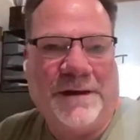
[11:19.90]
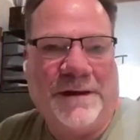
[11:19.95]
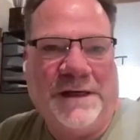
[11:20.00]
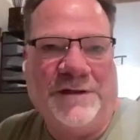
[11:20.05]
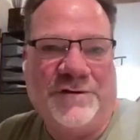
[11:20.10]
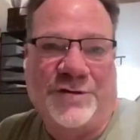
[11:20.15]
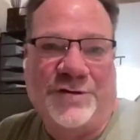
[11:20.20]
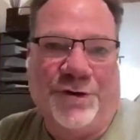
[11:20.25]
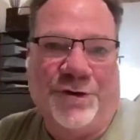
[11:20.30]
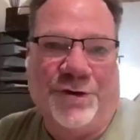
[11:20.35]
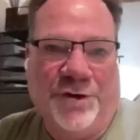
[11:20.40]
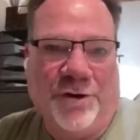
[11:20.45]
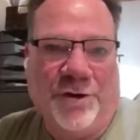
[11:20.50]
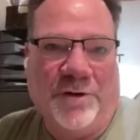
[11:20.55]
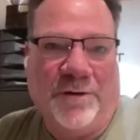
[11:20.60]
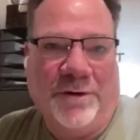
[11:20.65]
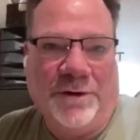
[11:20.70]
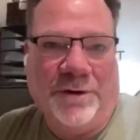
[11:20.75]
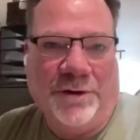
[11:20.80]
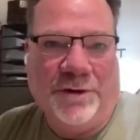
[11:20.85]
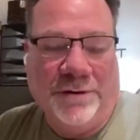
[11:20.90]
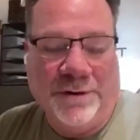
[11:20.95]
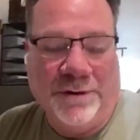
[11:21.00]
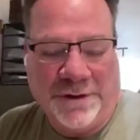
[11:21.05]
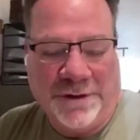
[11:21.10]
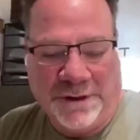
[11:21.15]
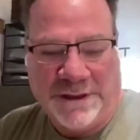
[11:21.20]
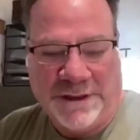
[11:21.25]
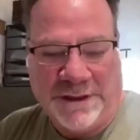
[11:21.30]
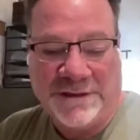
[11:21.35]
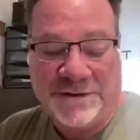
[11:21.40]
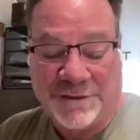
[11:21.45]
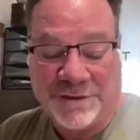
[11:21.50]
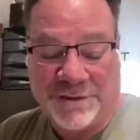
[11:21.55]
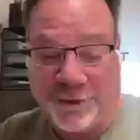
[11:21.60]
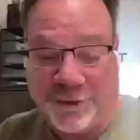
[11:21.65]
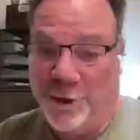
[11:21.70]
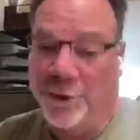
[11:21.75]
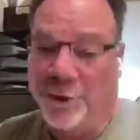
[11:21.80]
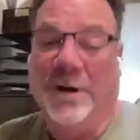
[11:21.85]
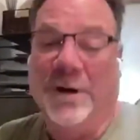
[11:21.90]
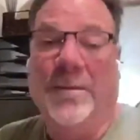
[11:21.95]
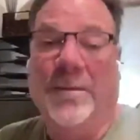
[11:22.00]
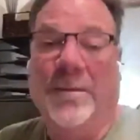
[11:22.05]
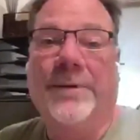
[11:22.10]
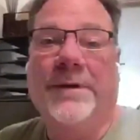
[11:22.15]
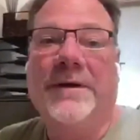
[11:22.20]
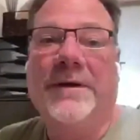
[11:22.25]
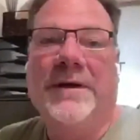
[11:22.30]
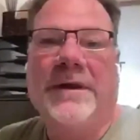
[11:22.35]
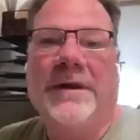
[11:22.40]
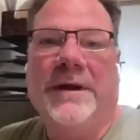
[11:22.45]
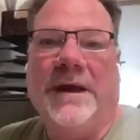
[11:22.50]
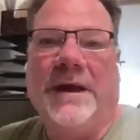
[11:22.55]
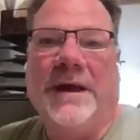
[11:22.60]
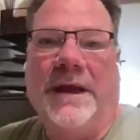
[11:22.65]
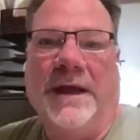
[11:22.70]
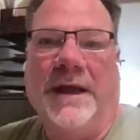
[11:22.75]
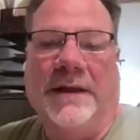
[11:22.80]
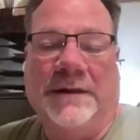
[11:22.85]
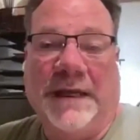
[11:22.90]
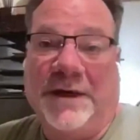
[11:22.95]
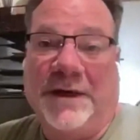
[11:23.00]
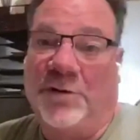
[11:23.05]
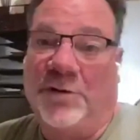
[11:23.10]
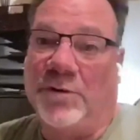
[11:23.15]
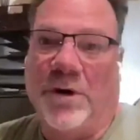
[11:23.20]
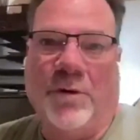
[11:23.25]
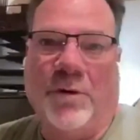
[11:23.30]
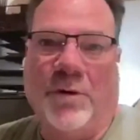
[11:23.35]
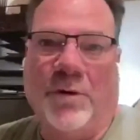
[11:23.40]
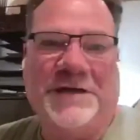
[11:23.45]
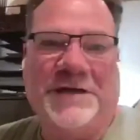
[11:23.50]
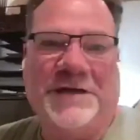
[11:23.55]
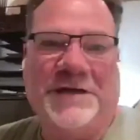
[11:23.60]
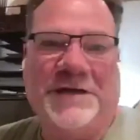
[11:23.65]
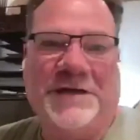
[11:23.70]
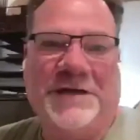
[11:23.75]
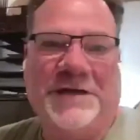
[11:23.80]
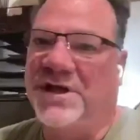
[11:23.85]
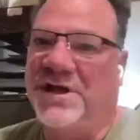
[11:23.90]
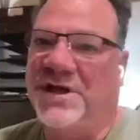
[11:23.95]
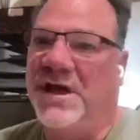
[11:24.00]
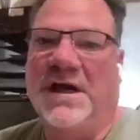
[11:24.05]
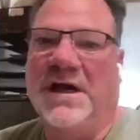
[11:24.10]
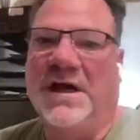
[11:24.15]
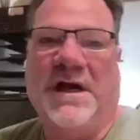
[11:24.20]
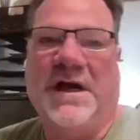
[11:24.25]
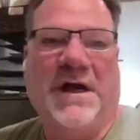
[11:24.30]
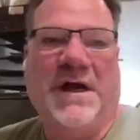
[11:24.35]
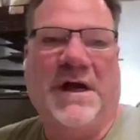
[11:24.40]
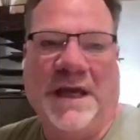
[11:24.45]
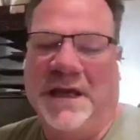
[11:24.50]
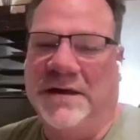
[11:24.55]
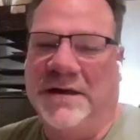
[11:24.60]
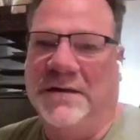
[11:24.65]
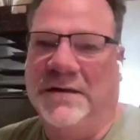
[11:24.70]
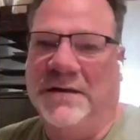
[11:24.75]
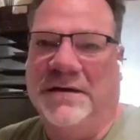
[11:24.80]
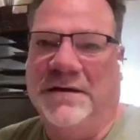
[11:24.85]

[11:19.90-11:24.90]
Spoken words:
Eastern Europe, Eastern Europe, and like Croatia, and